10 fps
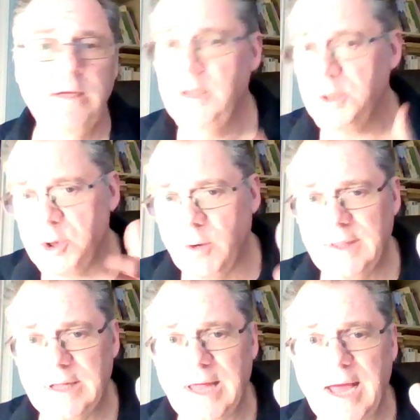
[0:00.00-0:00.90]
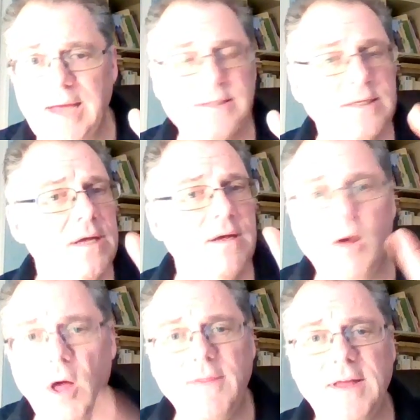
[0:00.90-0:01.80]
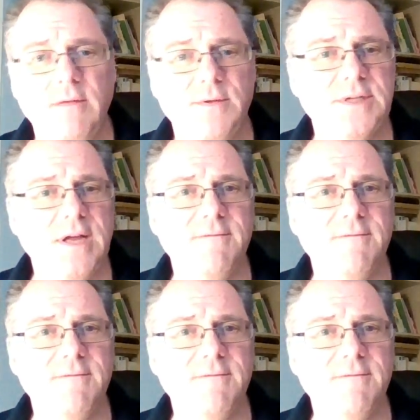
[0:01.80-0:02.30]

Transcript: Join the class. All that other stuff.